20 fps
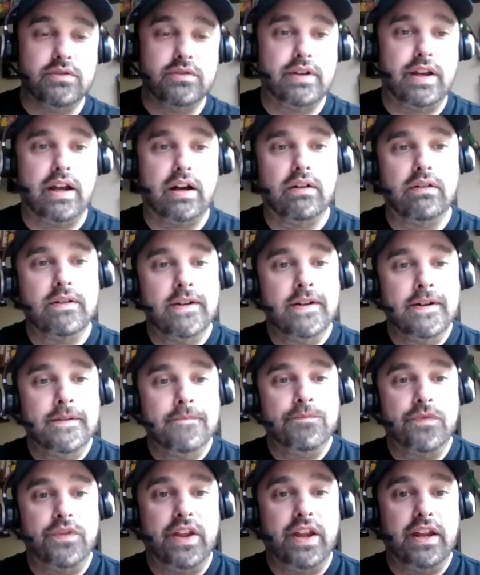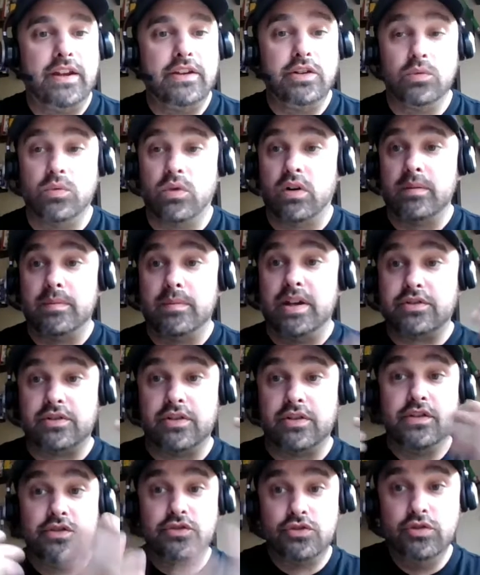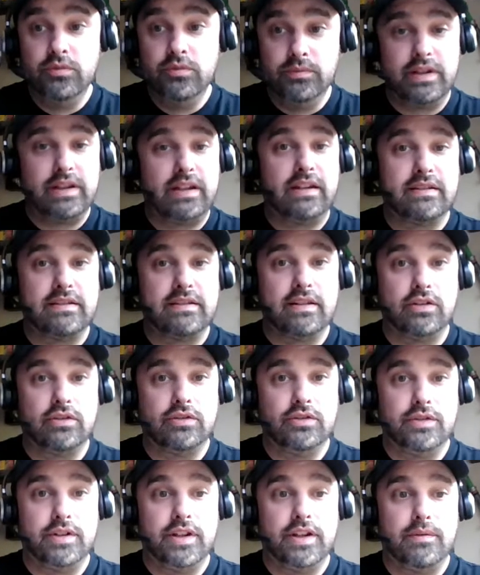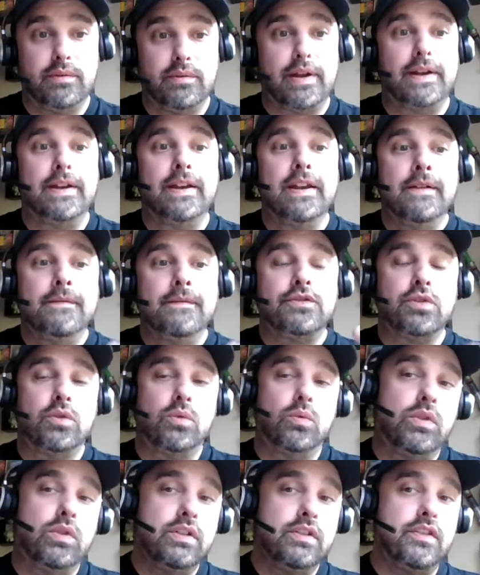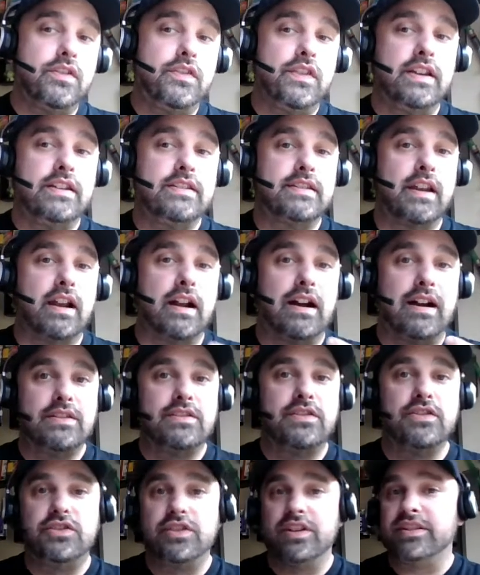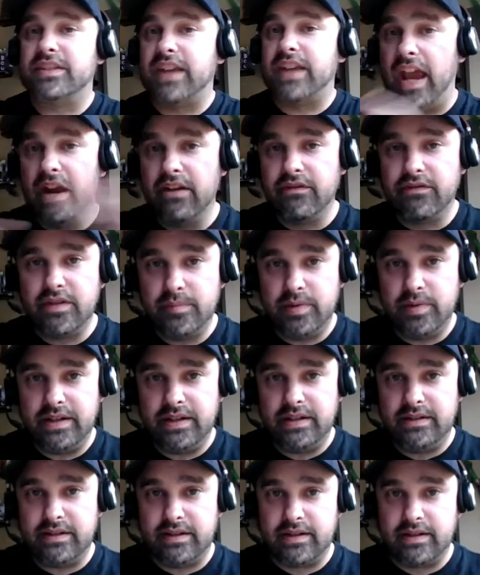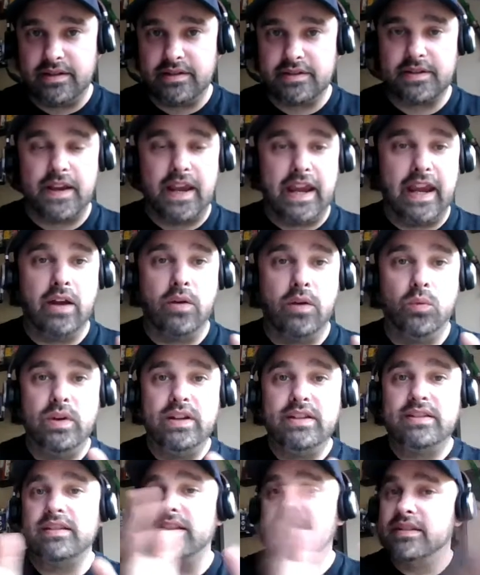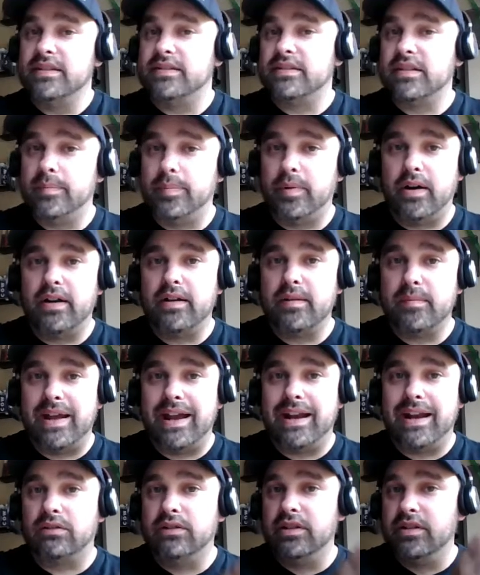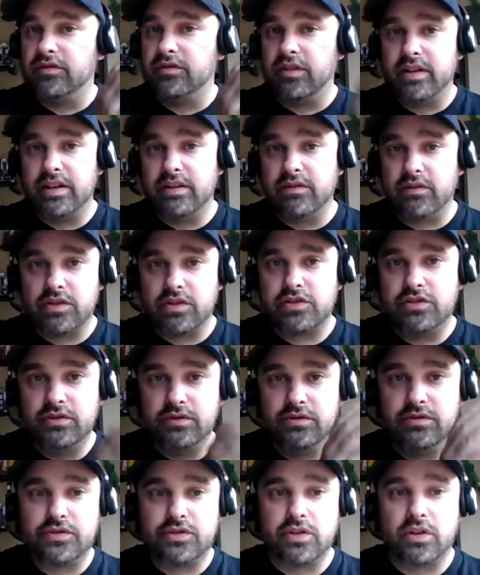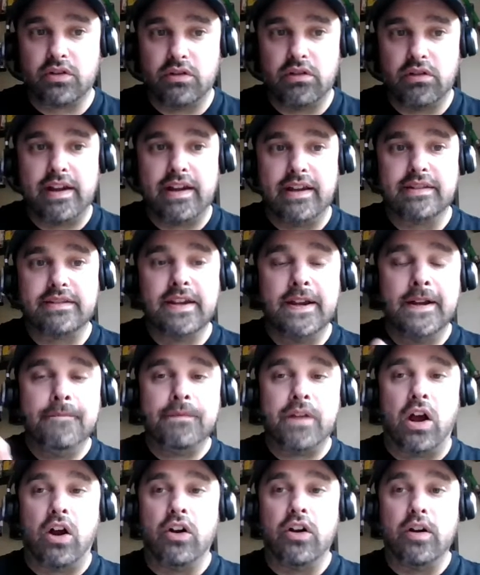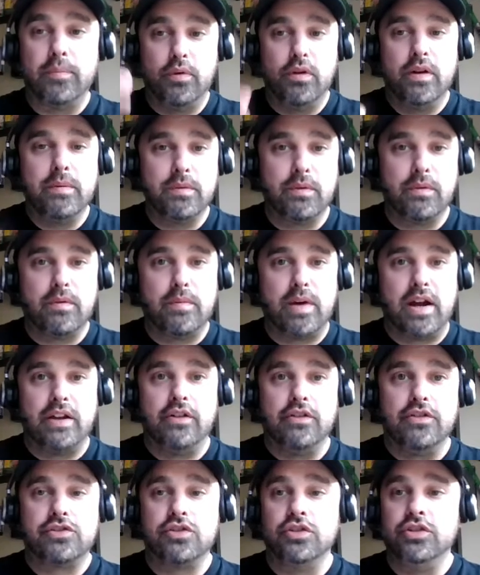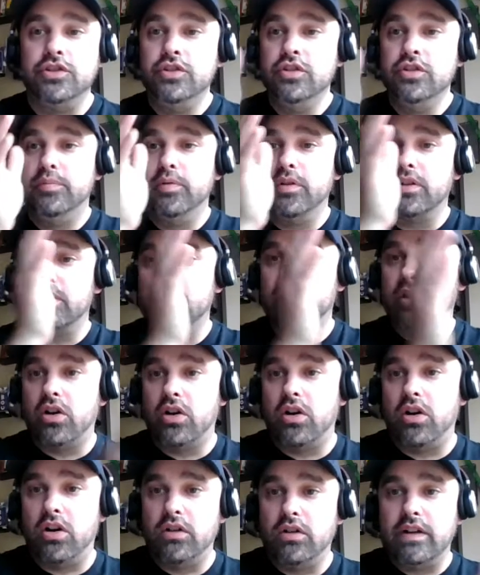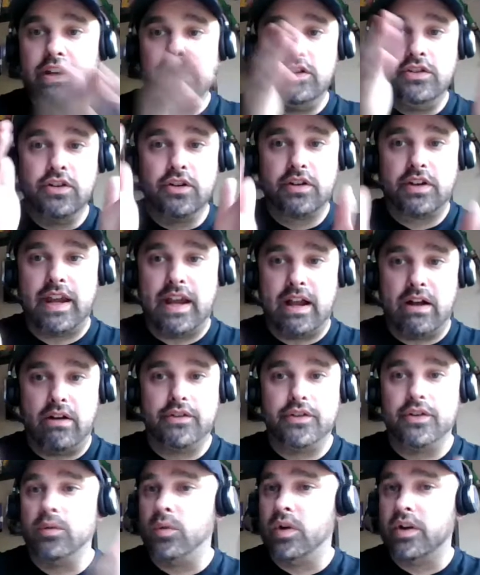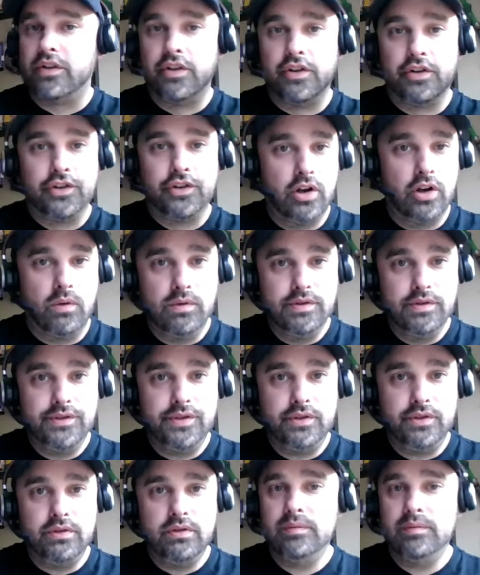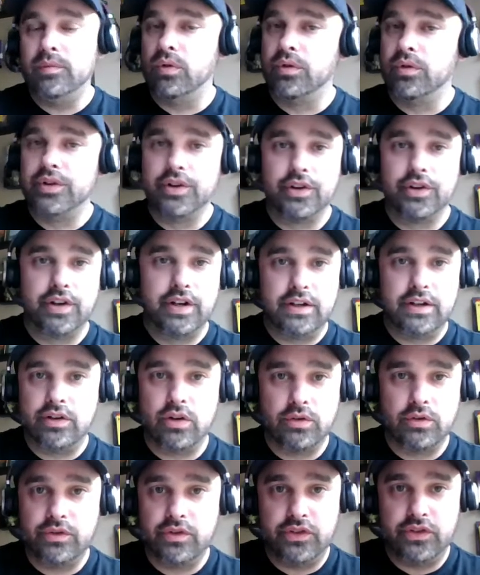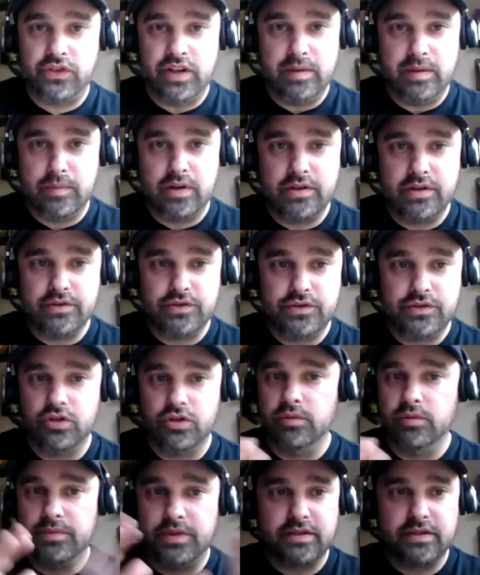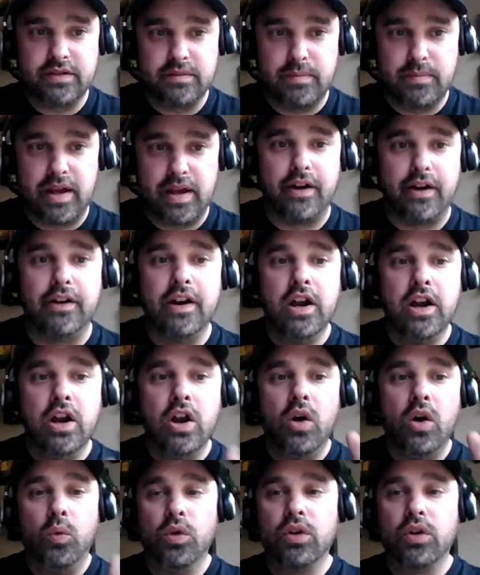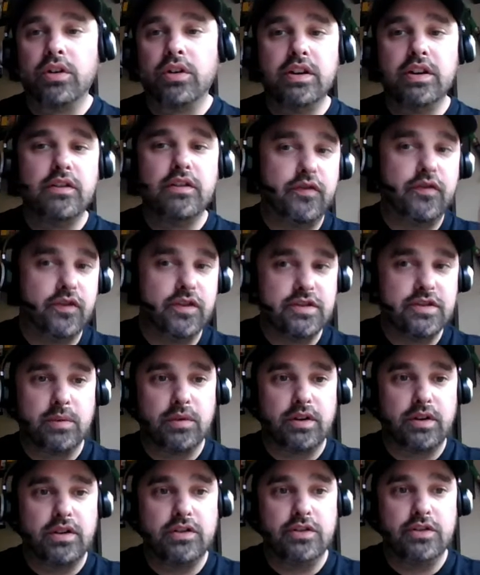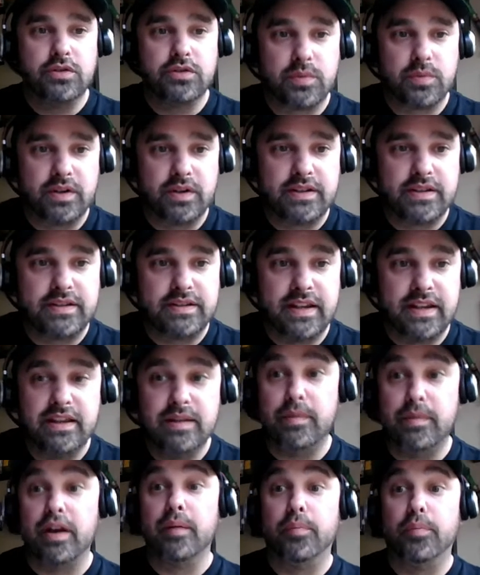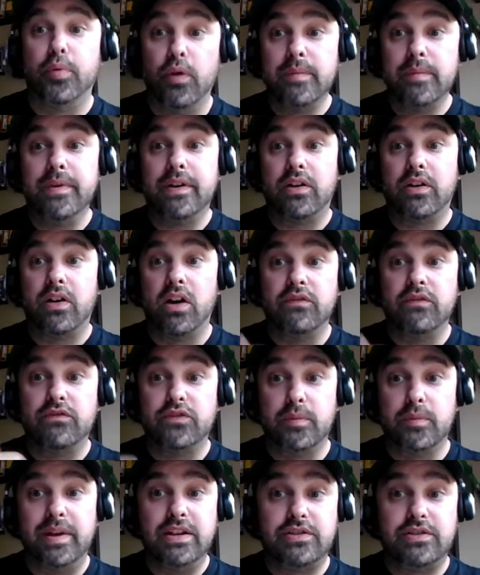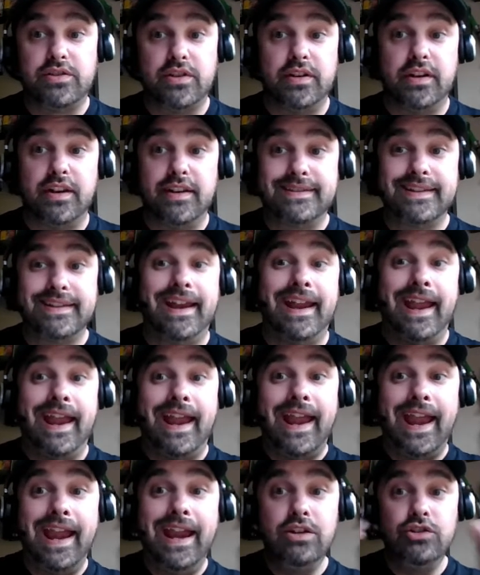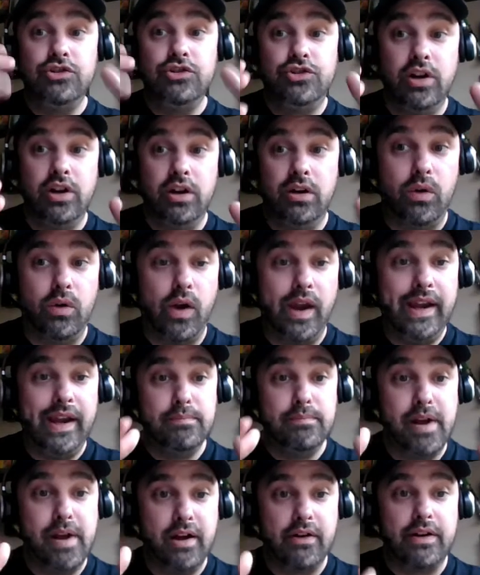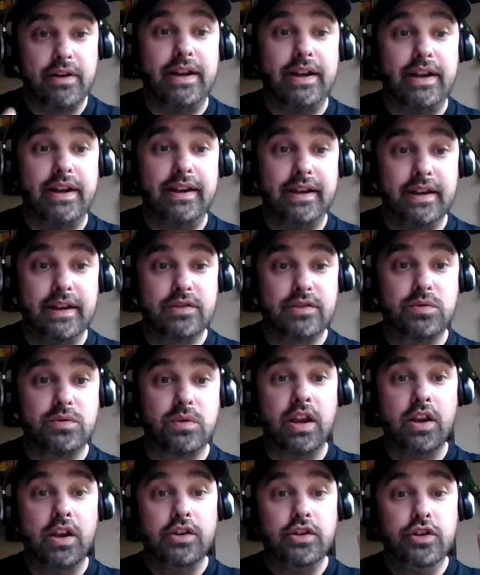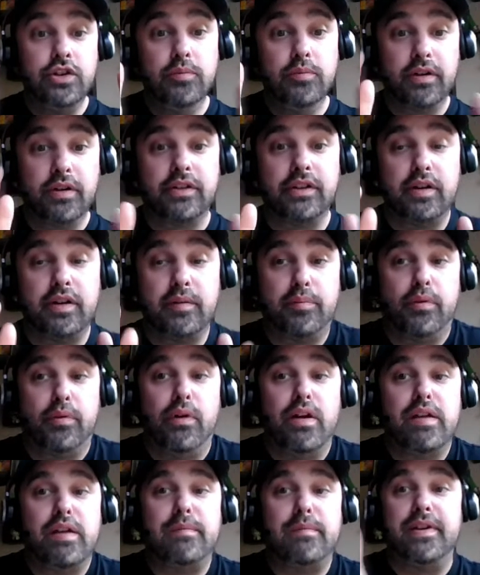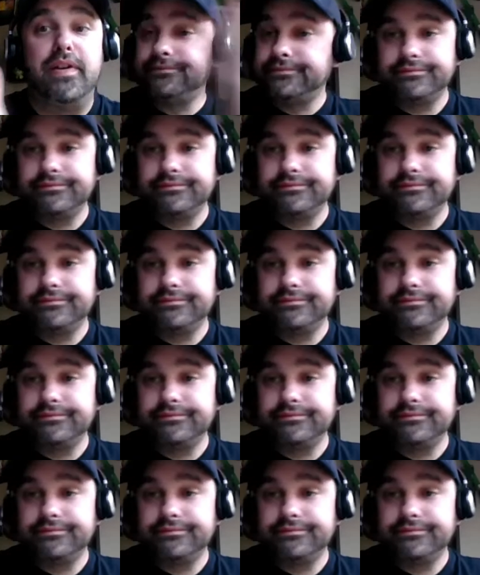do now, then you want to make sure the Zoom link is included, right? So one of the things that I suggest everybody does, and we set this up automatically for any of our students or clients, are appointment reminders. So you book a call in your calendar, whether you're going to them or you're going to go see them on Zoom, doesn't matter. The first thing we're going to do is we're going to send them an appointment confirmation and say, hey, Joe, hey, Mary, guess what? You booked an appointment